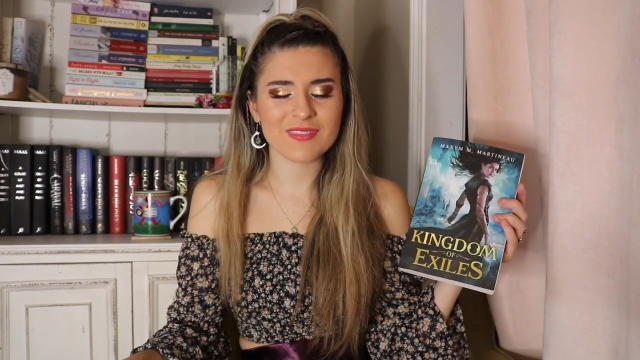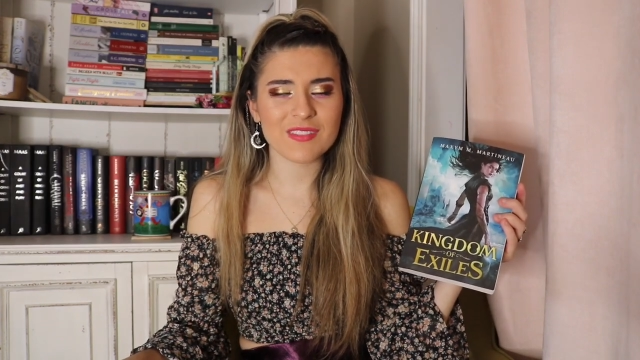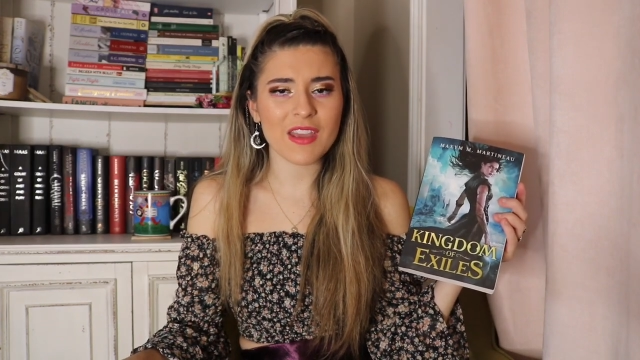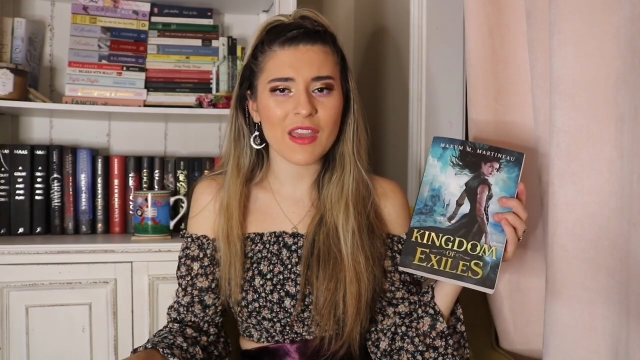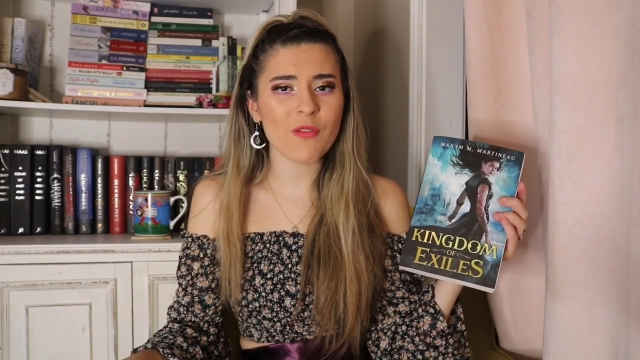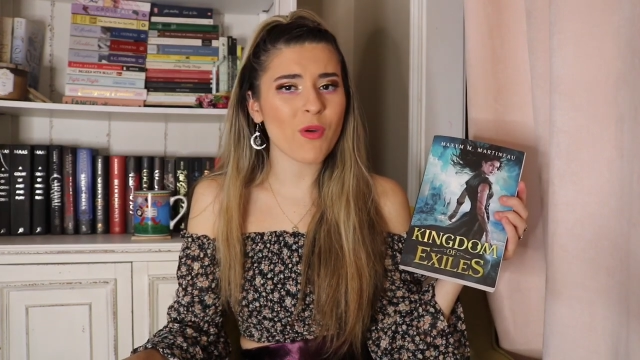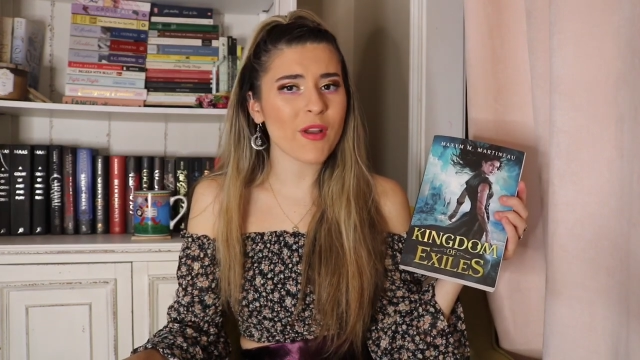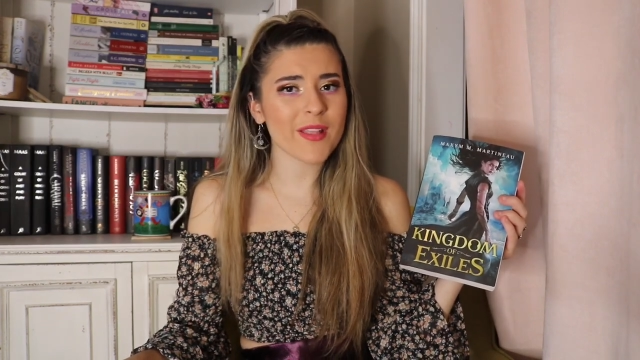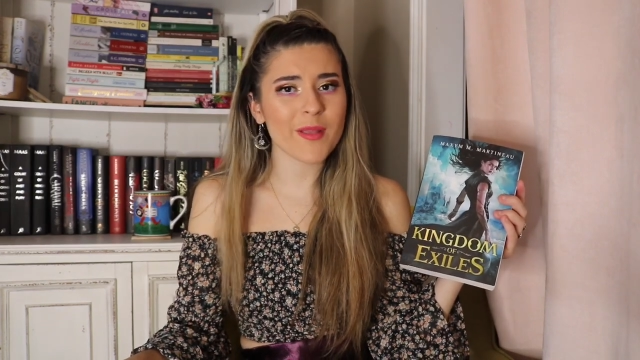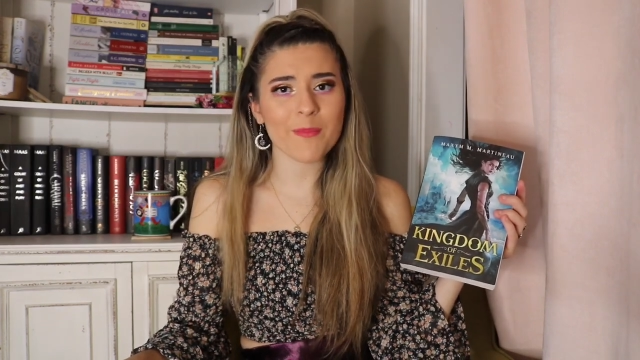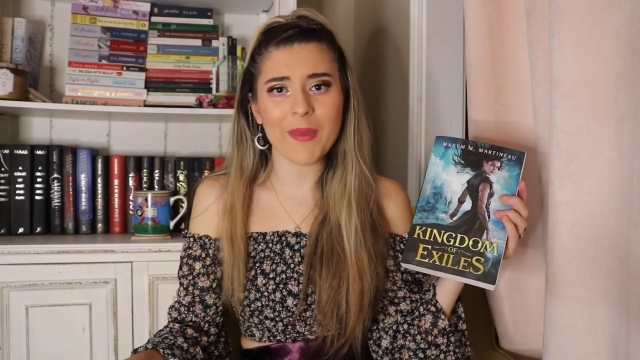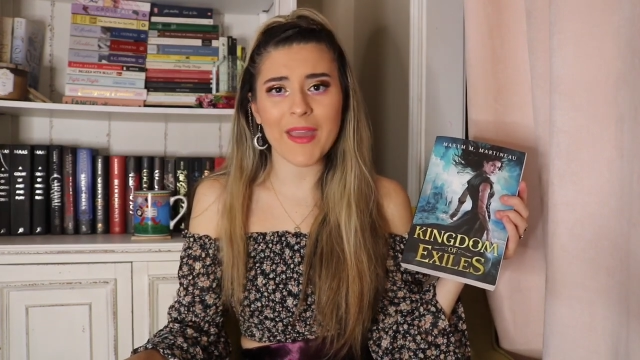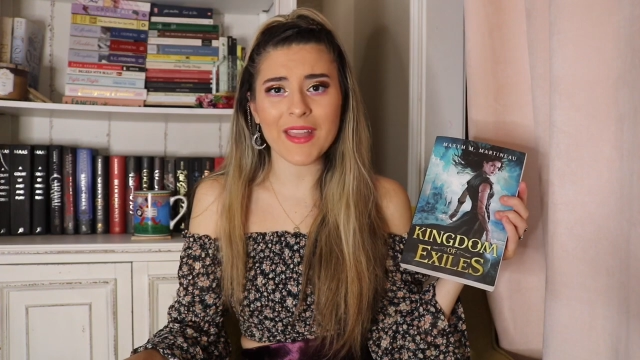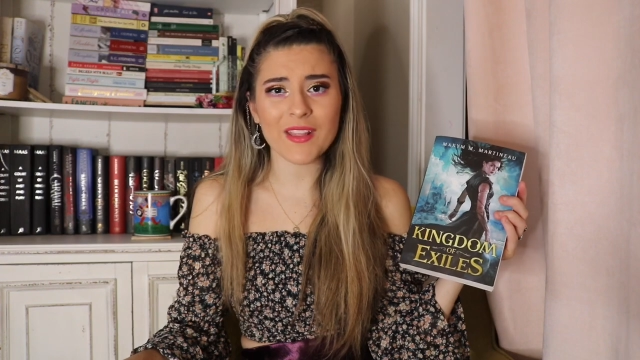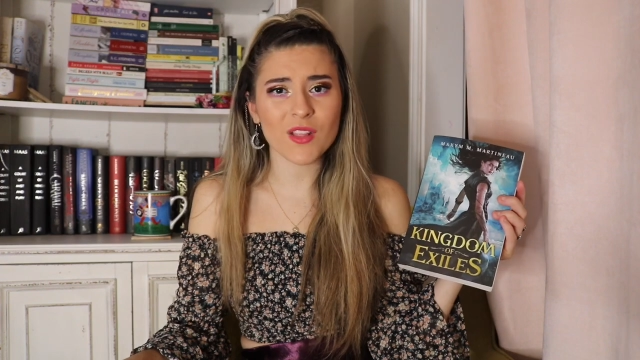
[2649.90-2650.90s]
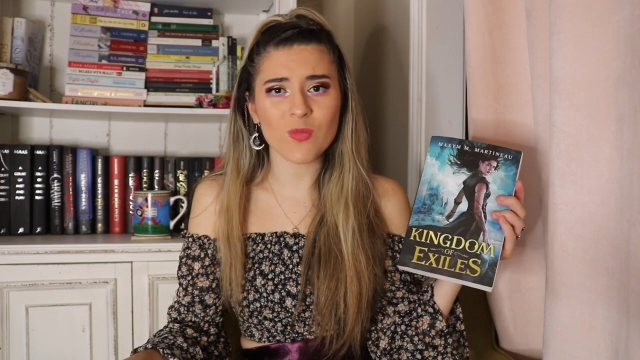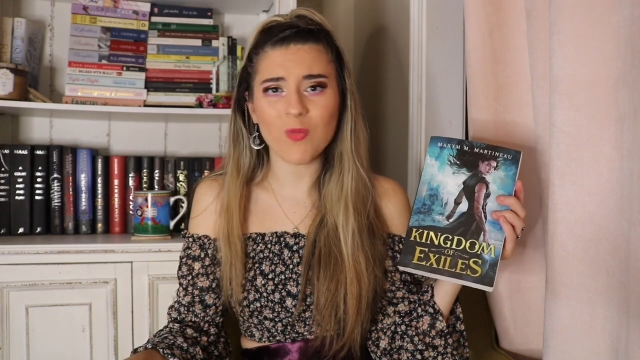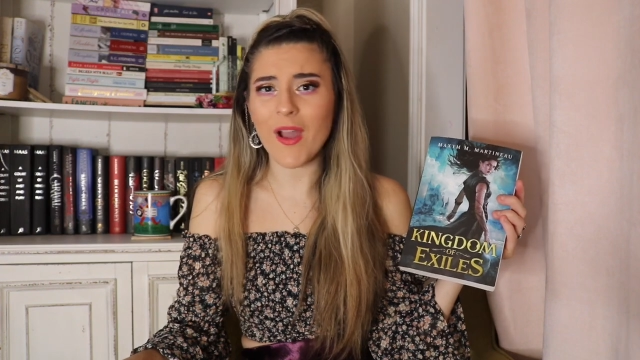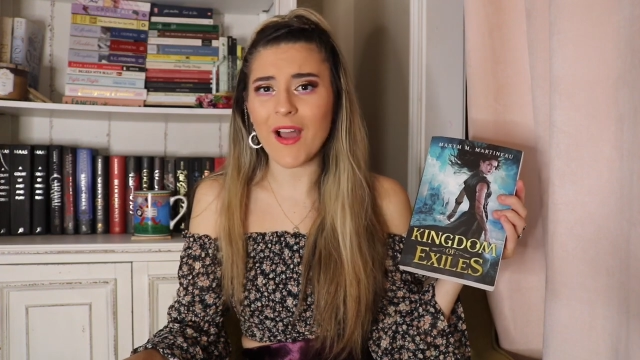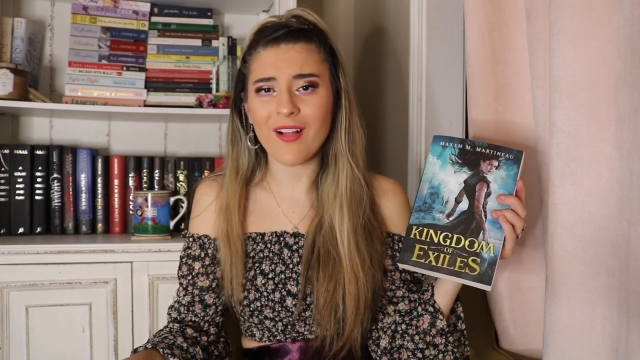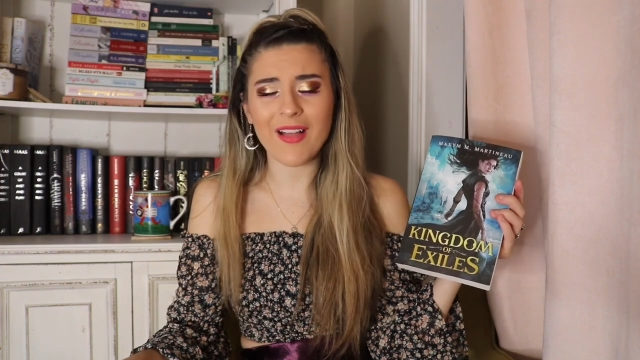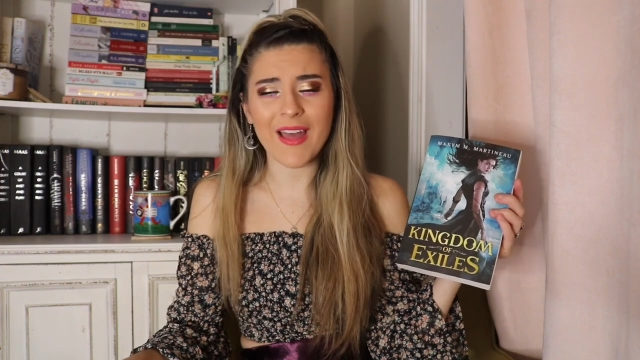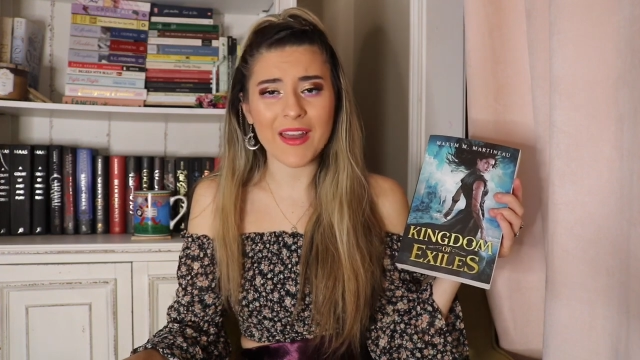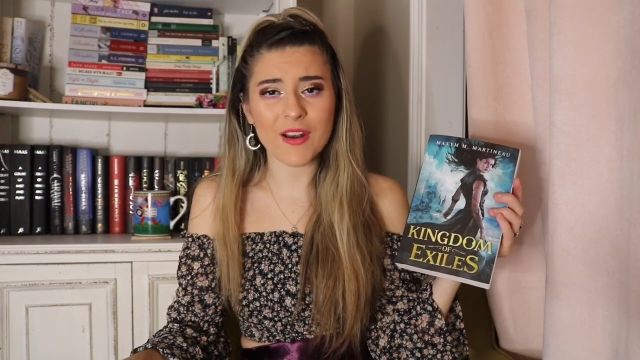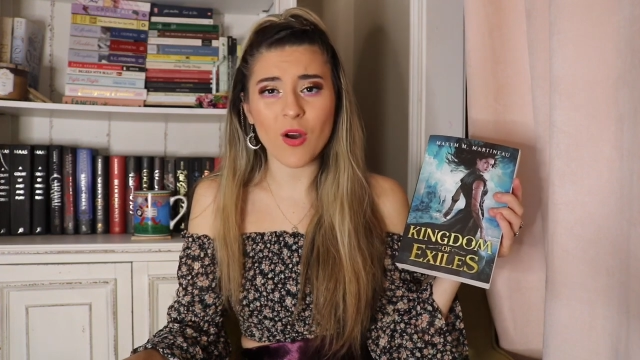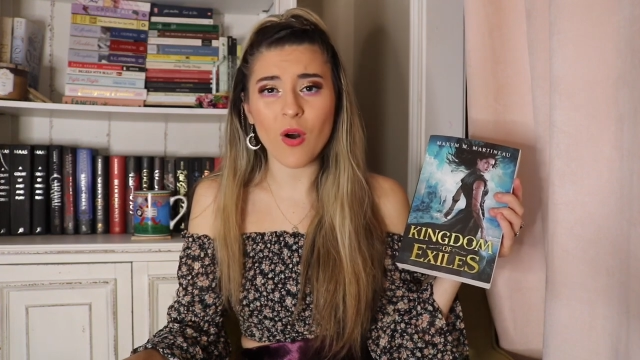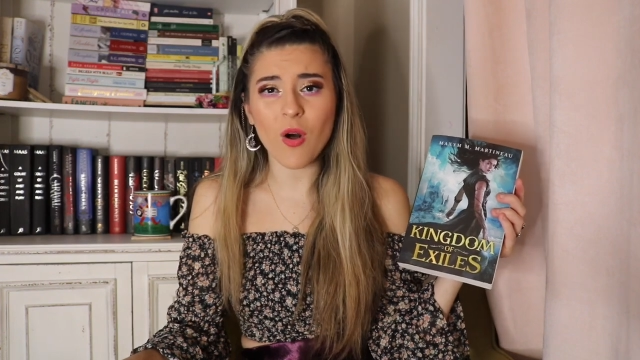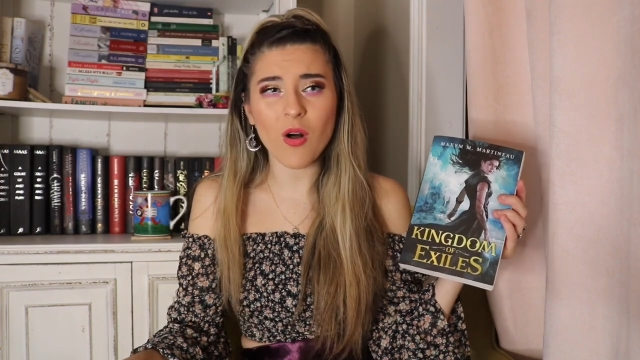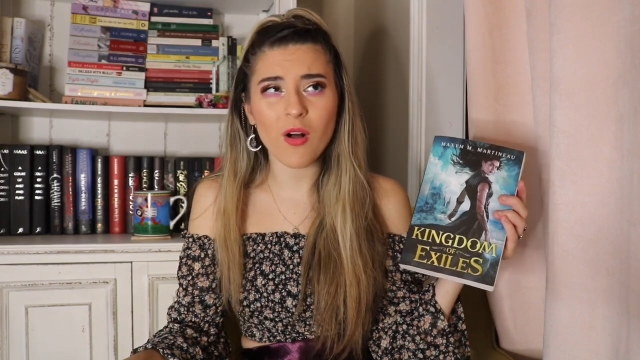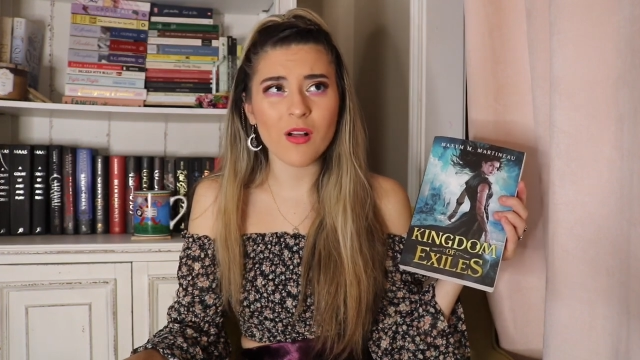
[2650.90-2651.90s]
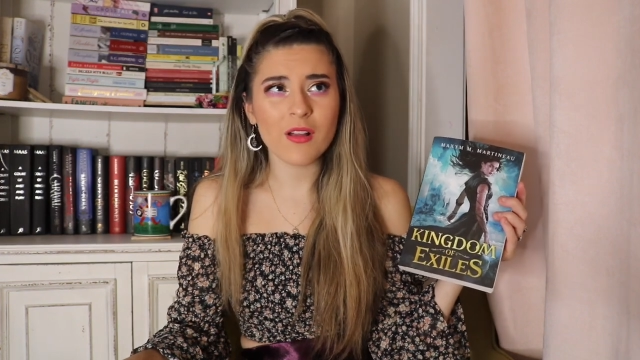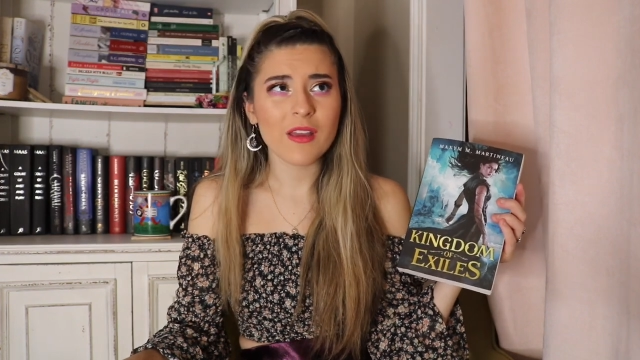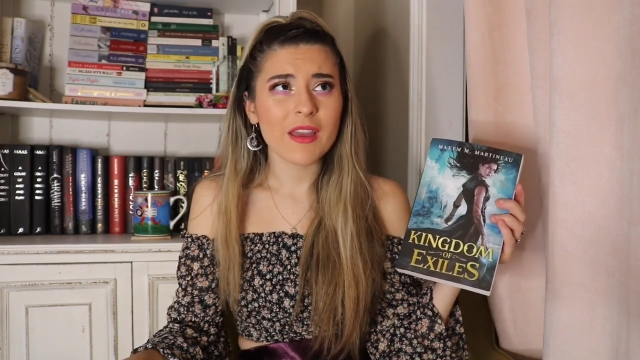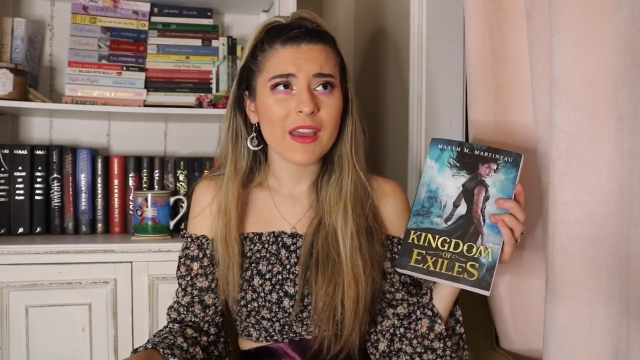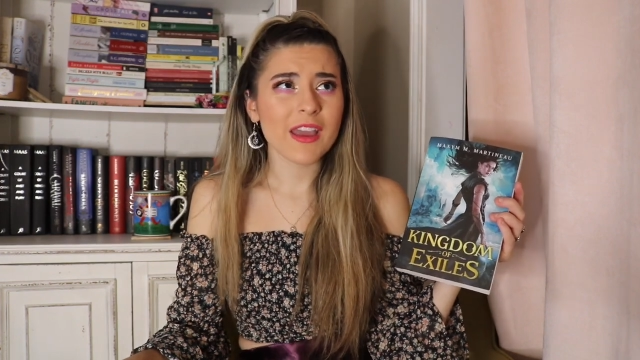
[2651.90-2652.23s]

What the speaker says: it wasn't paced well at all.